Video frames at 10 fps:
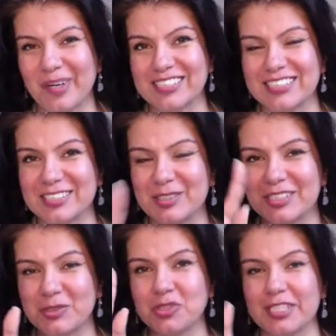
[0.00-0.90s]
What is this?
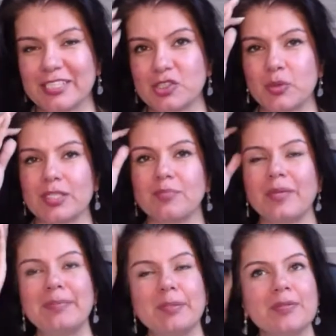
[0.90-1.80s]
There's two sides to it.
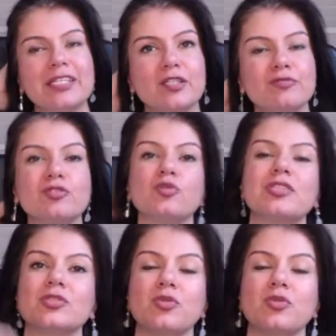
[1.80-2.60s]
Many people think of growth